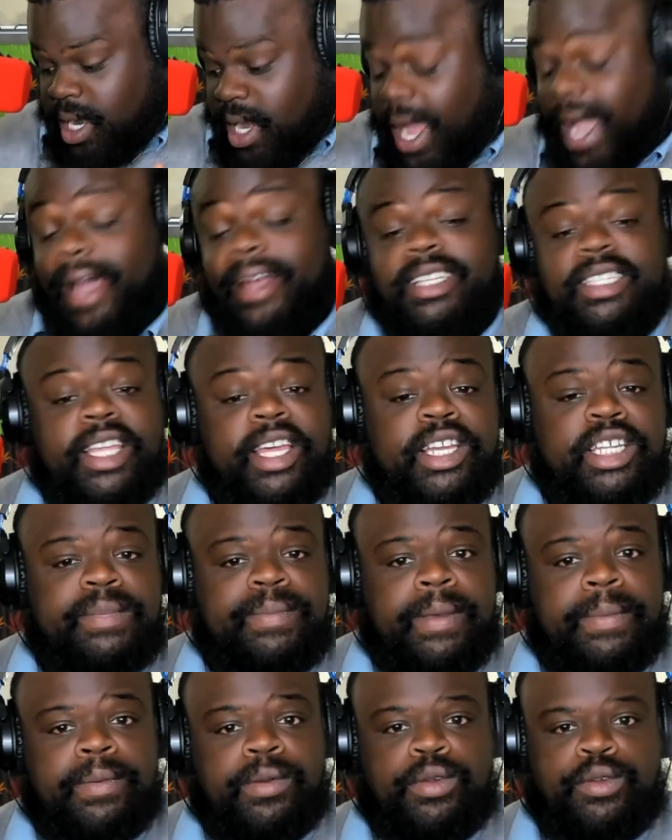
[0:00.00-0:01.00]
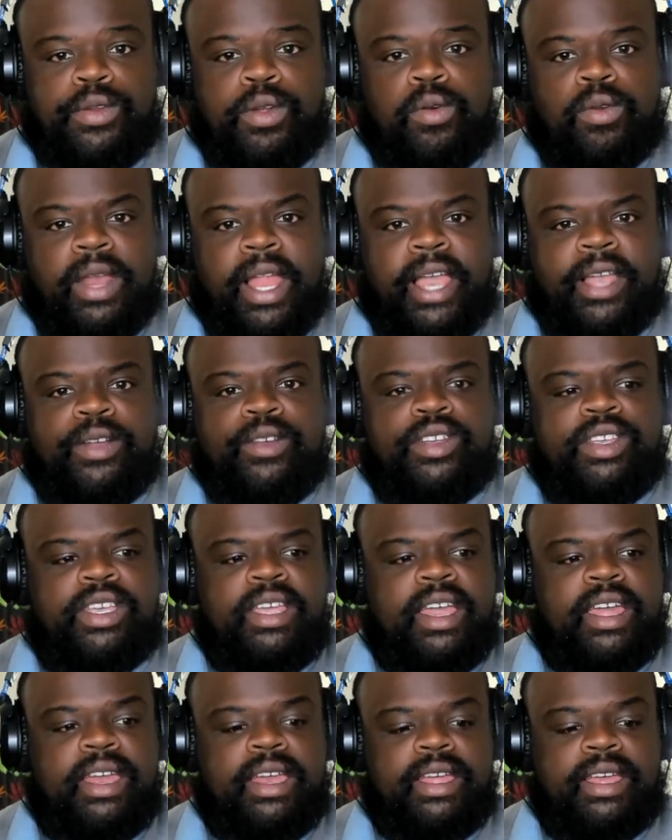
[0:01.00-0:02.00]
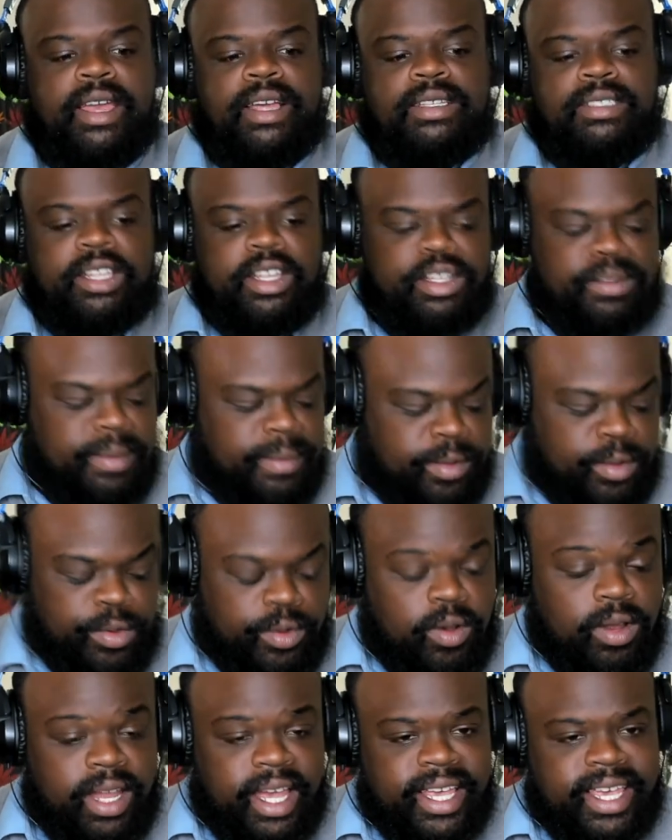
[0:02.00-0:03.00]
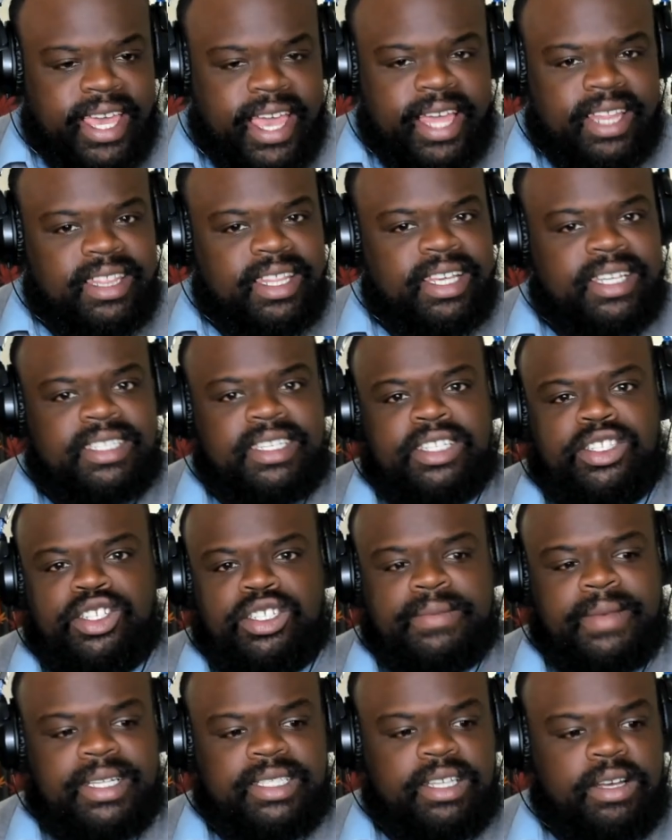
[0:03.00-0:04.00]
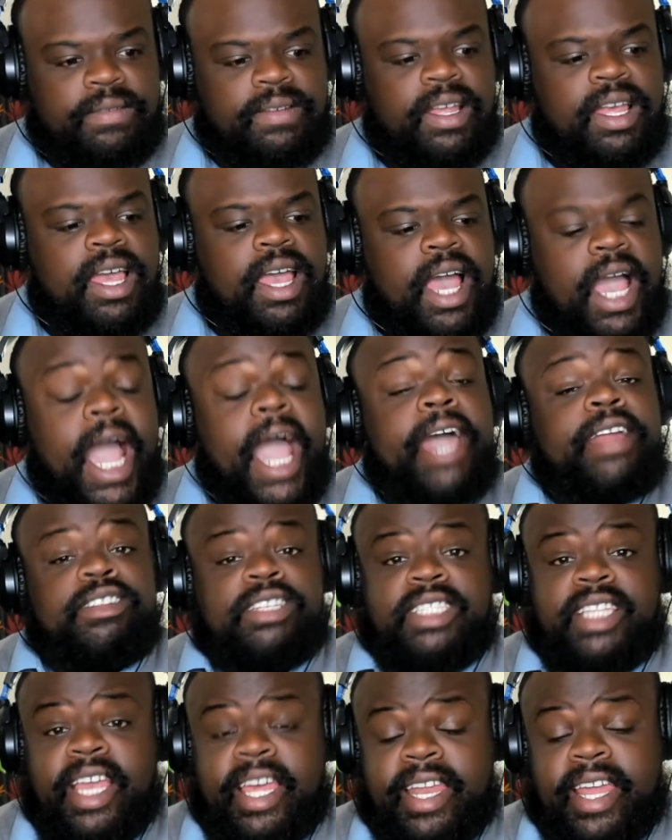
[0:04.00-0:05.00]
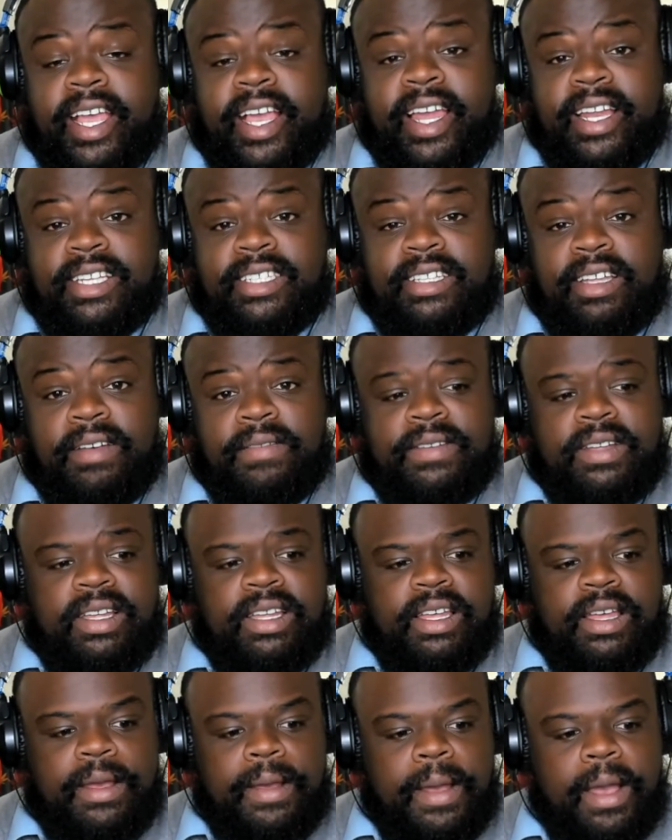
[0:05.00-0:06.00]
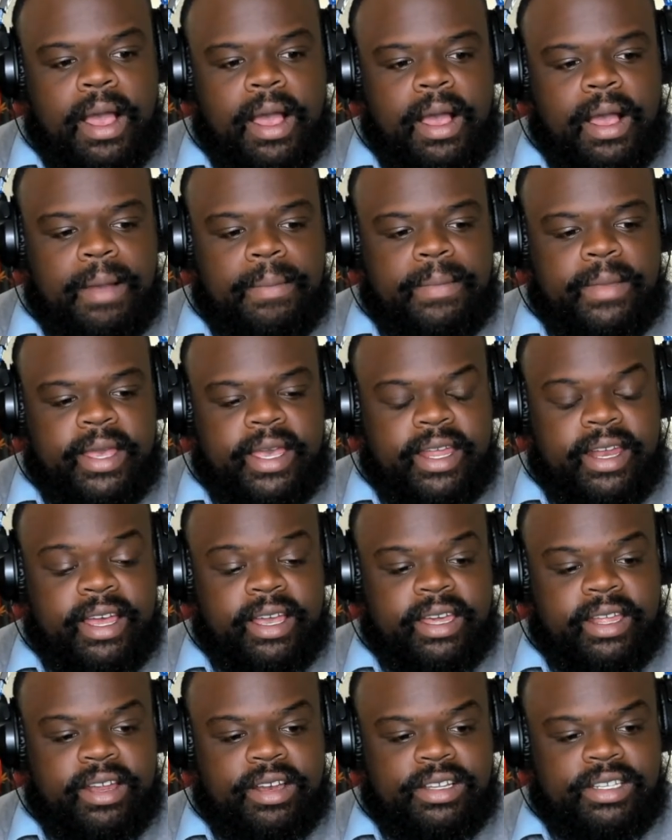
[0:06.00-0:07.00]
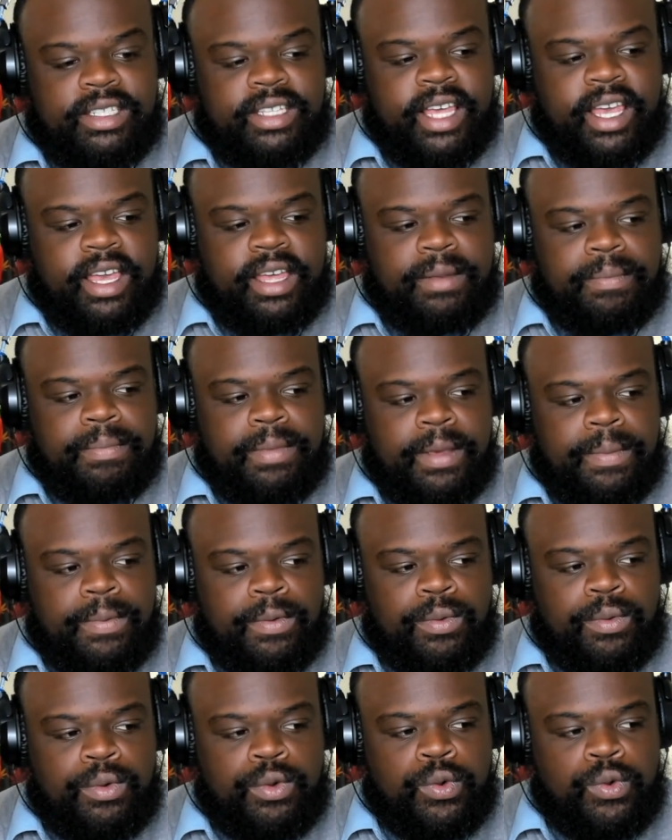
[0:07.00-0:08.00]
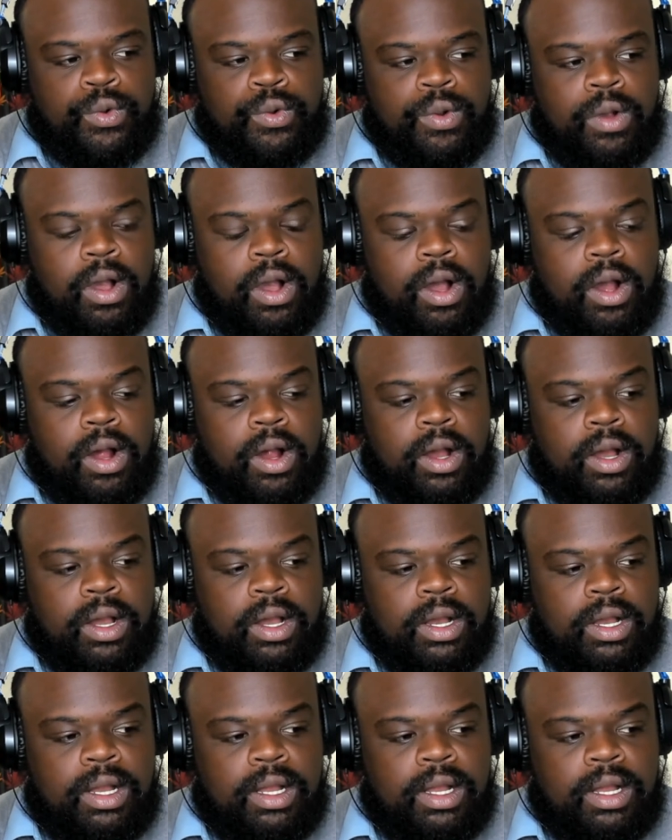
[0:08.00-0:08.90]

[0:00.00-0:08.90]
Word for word: I understand it's people who don't like Christianity. I understand it's people who don't like Catholics, such as myself. I understand that kind of stuff. Um, and I could understand people who are